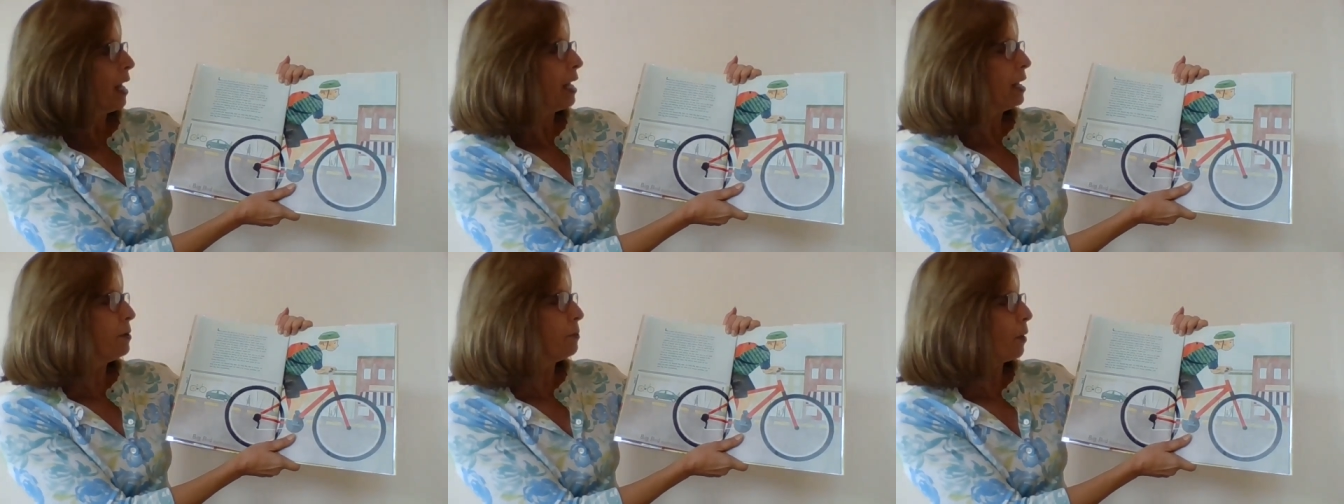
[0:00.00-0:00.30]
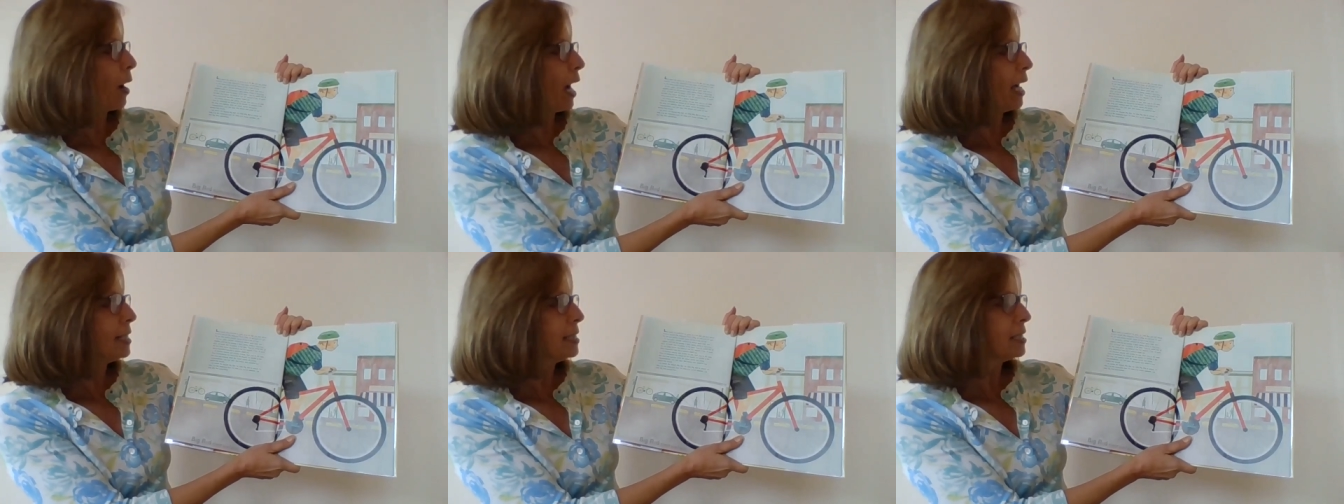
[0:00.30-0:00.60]
He
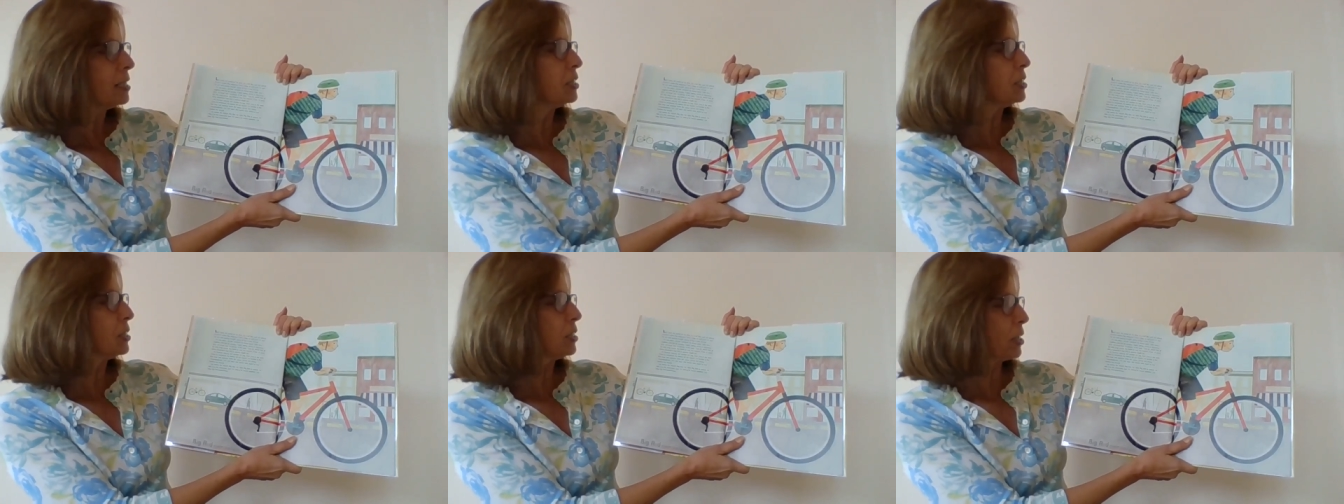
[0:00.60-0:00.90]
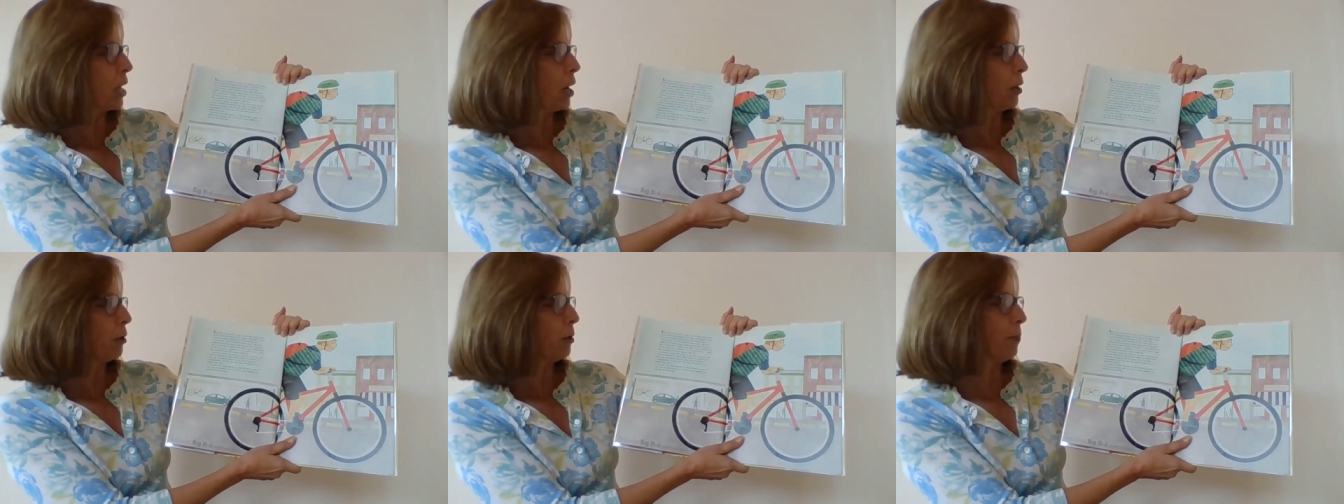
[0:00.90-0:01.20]
rides it to
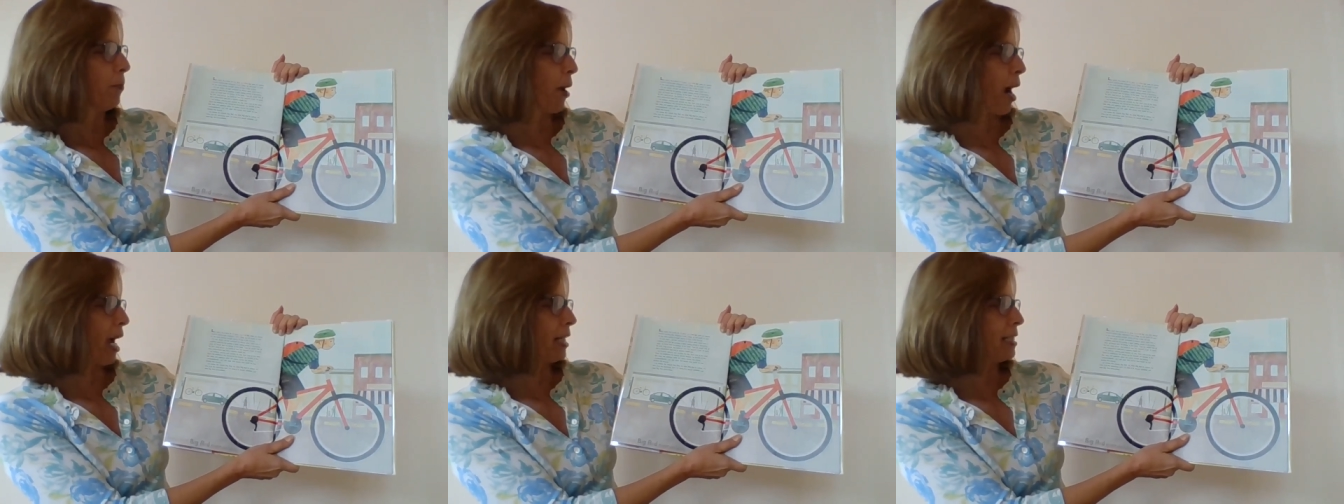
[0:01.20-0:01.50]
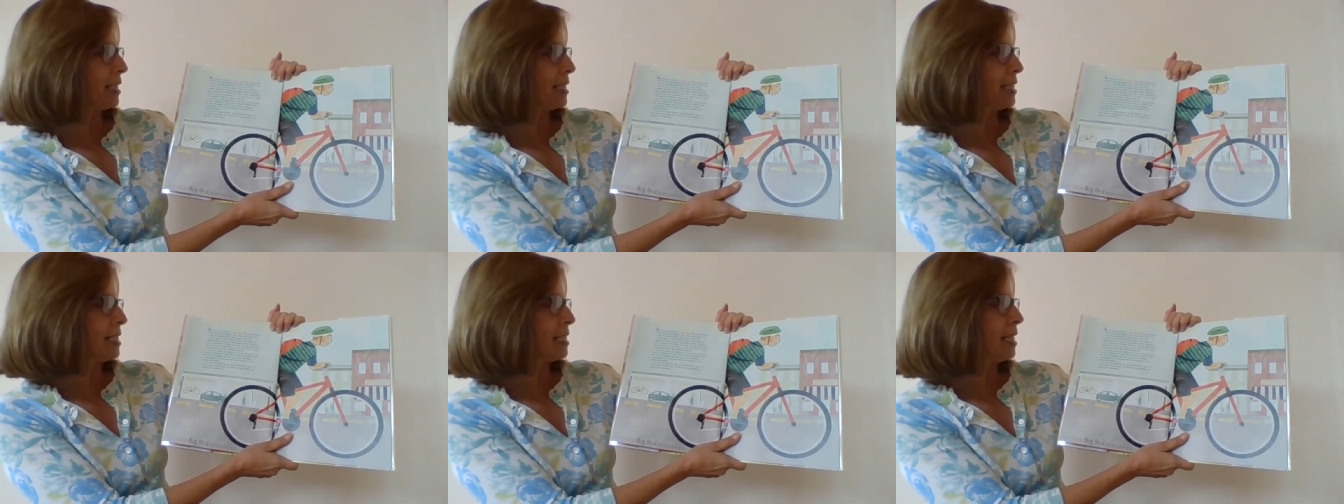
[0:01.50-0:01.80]
soccer
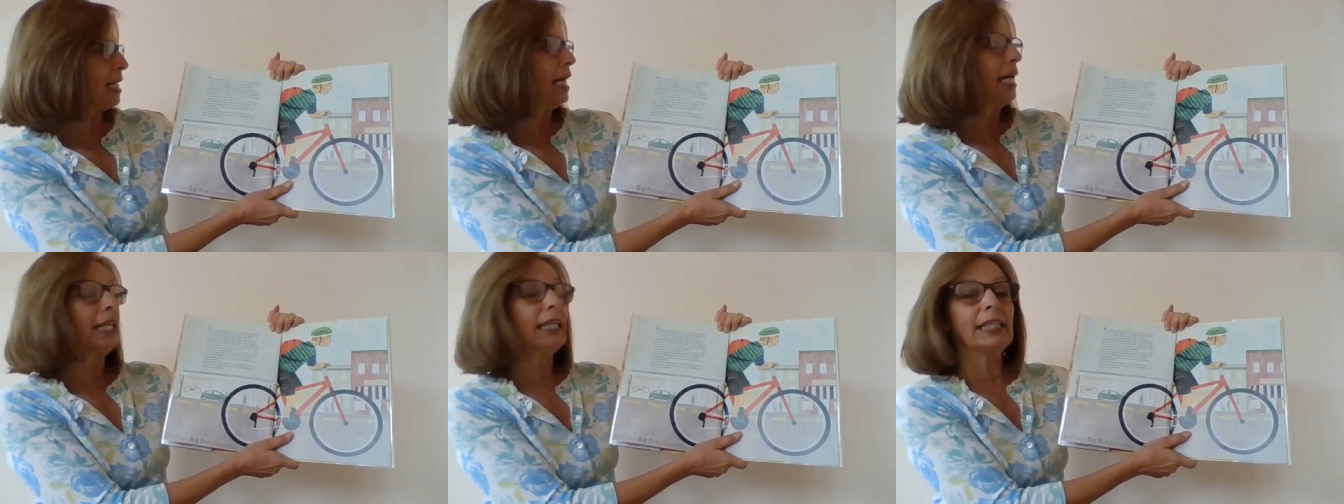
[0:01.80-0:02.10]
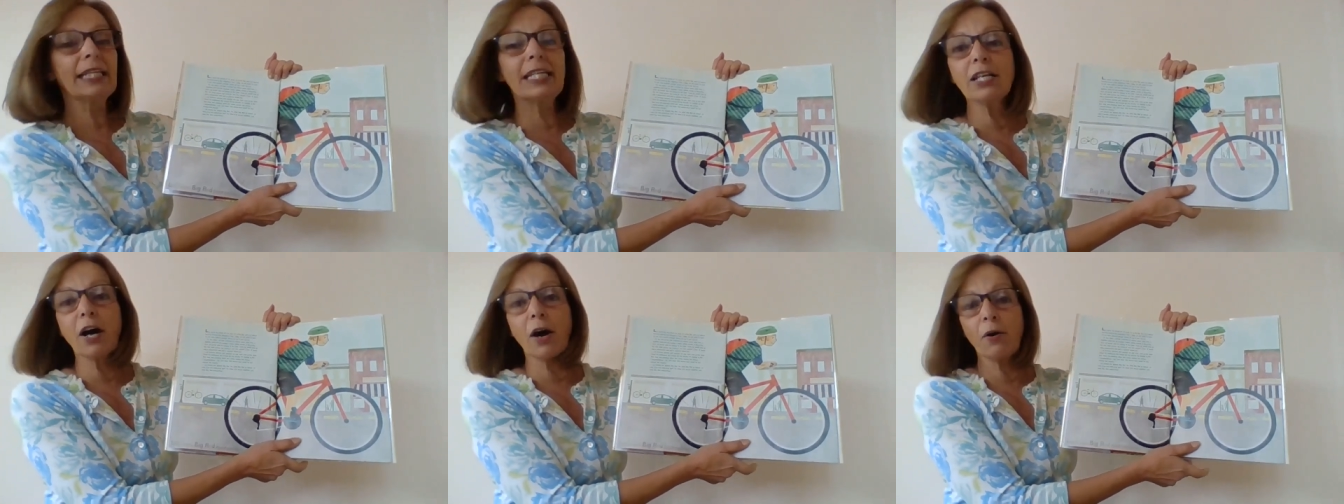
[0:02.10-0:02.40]
practice.
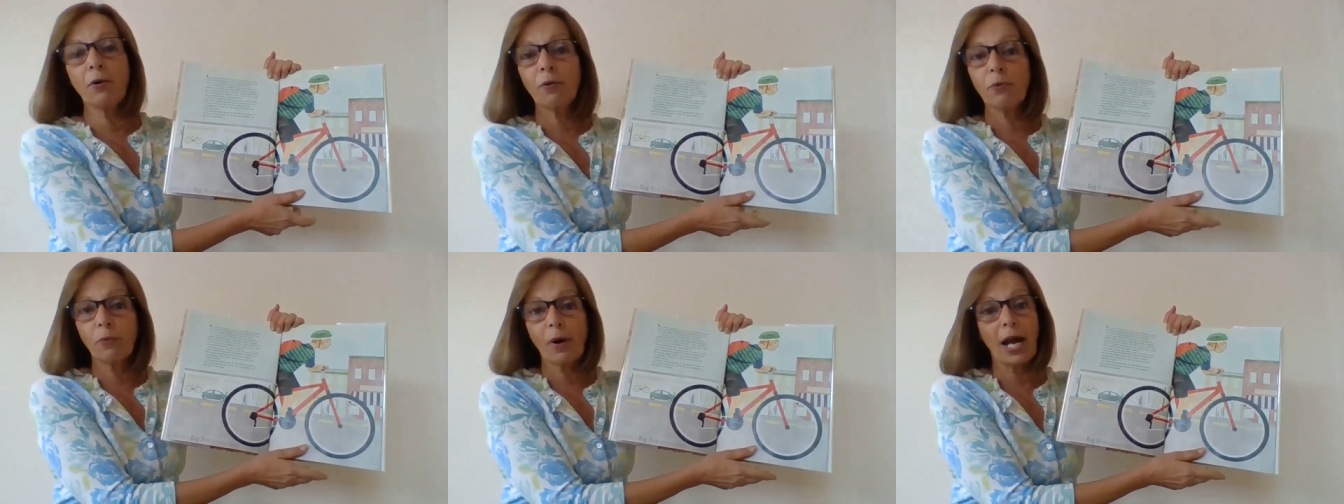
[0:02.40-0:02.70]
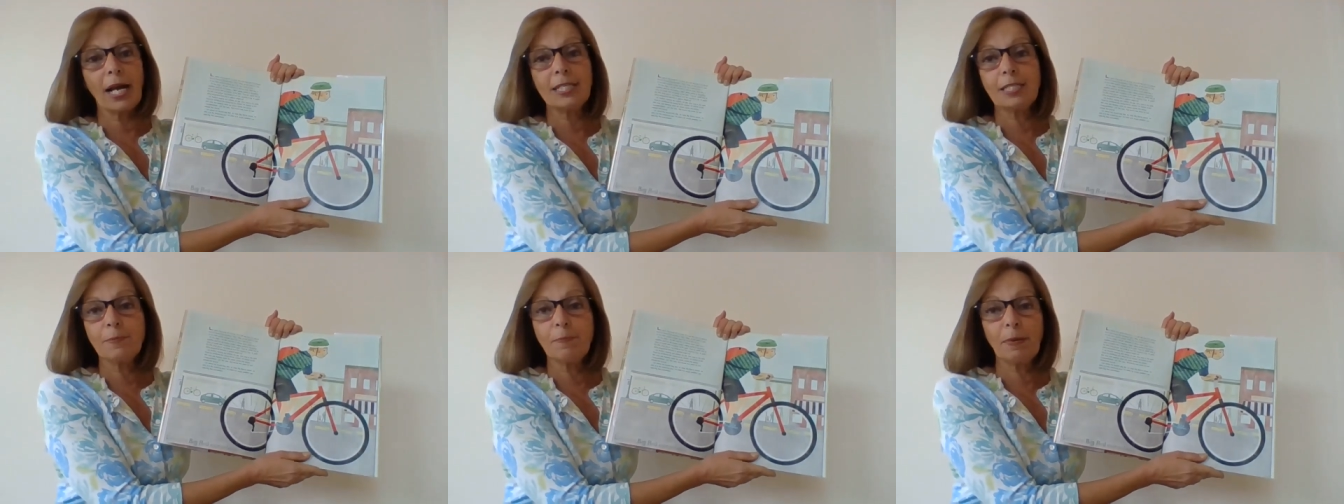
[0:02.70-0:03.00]
Leo
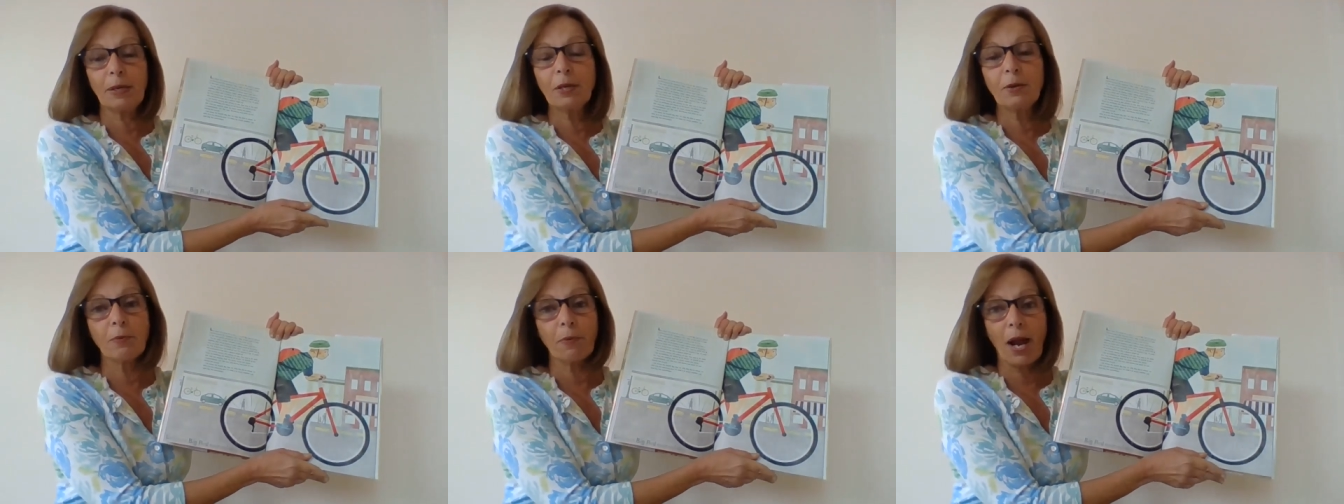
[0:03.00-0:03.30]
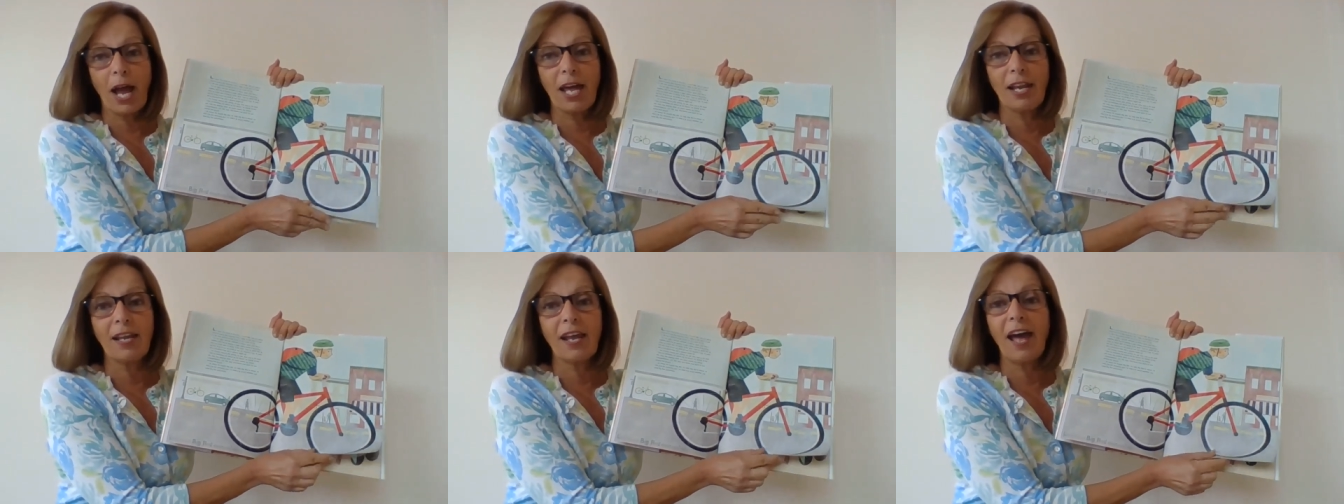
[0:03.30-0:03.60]
rides Big
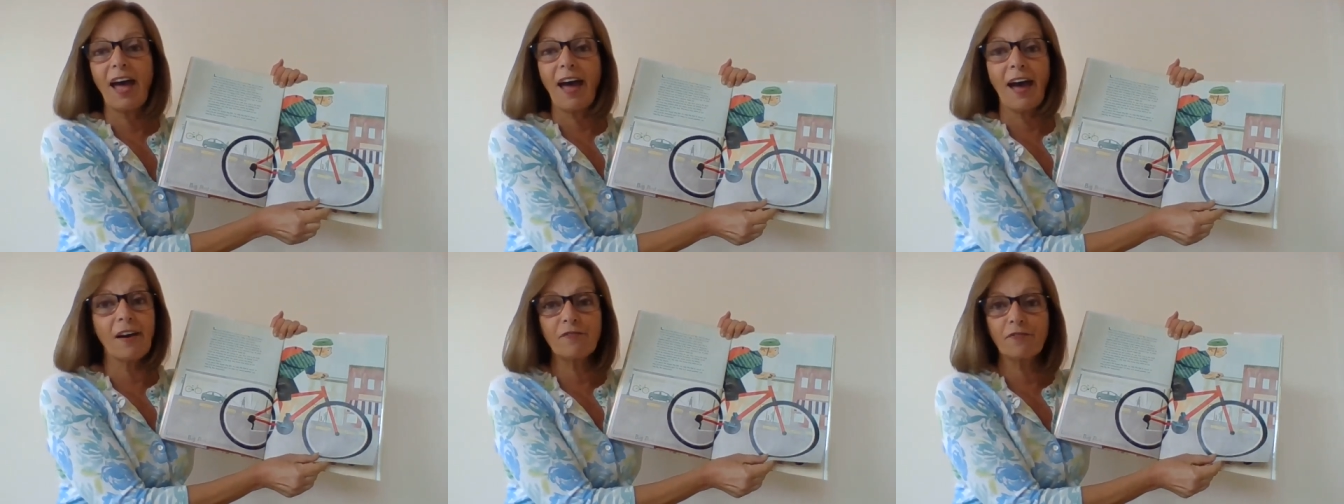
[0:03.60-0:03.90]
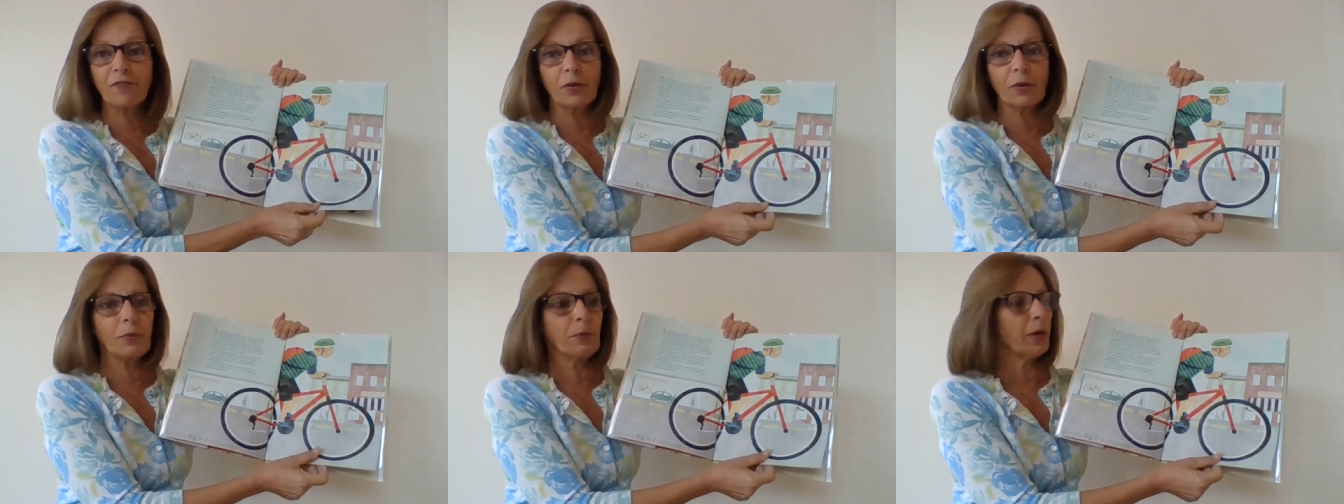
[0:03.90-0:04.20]
Red
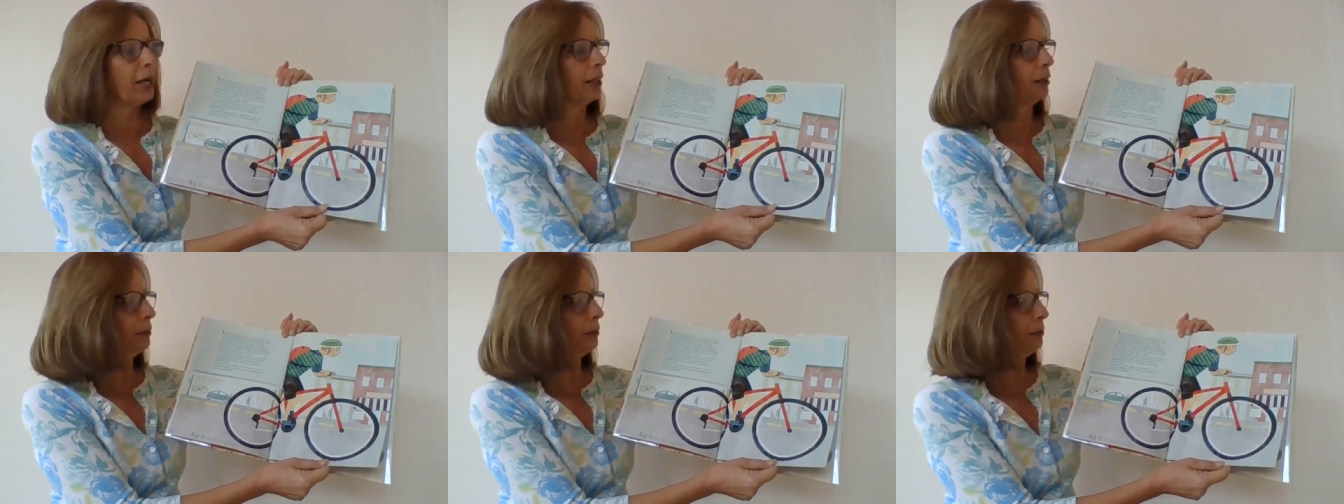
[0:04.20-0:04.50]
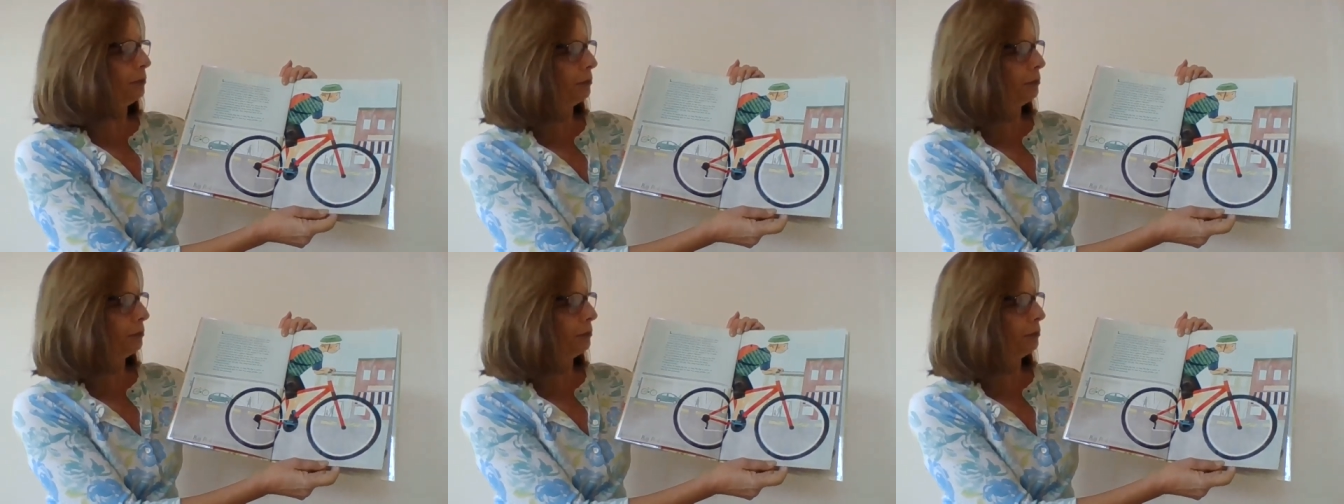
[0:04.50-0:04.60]
everywhere.